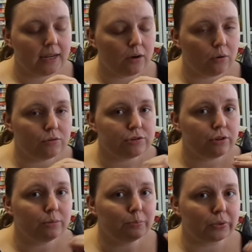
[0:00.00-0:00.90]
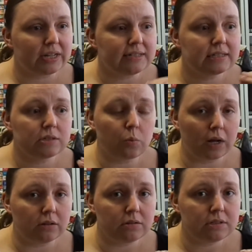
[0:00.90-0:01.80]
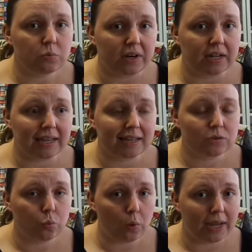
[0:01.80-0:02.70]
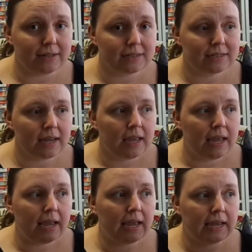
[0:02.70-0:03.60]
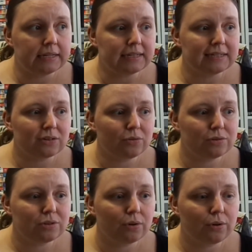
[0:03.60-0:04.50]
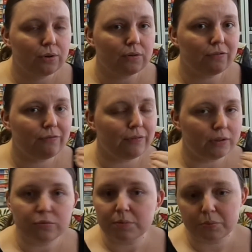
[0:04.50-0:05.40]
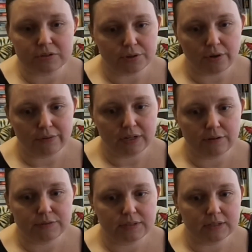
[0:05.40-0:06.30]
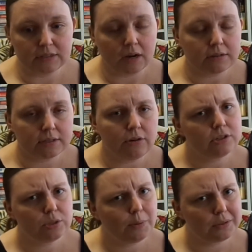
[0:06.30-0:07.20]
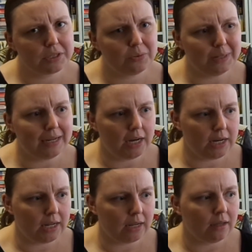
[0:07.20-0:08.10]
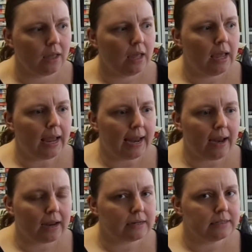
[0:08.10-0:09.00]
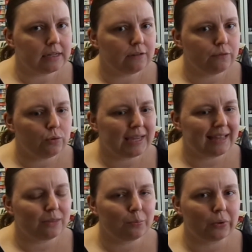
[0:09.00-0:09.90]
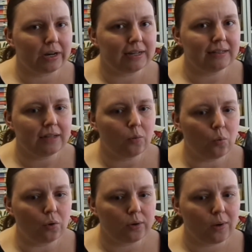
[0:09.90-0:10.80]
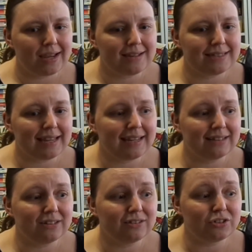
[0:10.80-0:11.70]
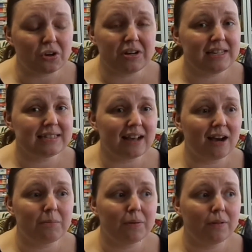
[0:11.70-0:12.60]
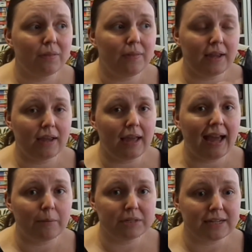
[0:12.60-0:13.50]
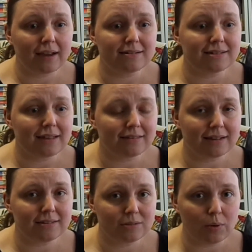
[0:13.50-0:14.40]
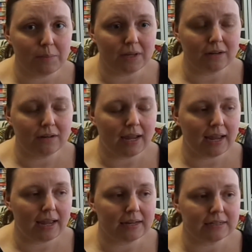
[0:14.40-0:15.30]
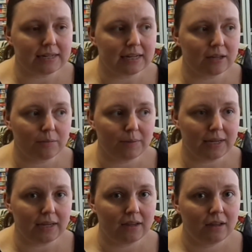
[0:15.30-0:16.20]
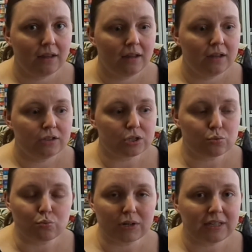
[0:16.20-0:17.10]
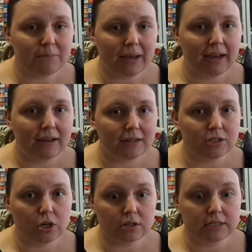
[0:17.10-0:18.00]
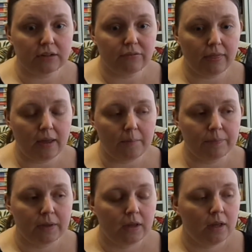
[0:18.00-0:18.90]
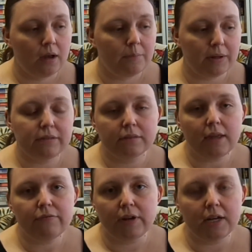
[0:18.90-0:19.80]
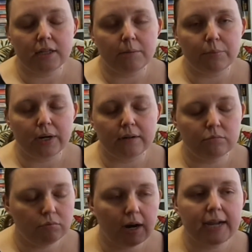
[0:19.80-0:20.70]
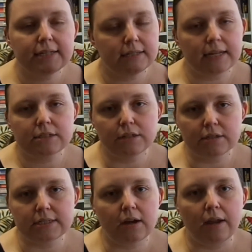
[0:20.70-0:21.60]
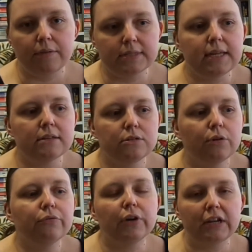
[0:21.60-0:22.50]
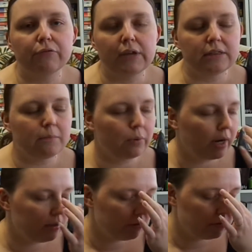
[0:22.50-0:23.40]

Also, bread swells when it gets wet. And it's also filled with preservatives that ducks are not supposed to be eating. And if you get the bread in their waterways, it dirties up their habitats that they swim in, and it can be just really bad and toxic for them. But they're feeding them bread right next to the sign that says, don't friggin' feed them bread.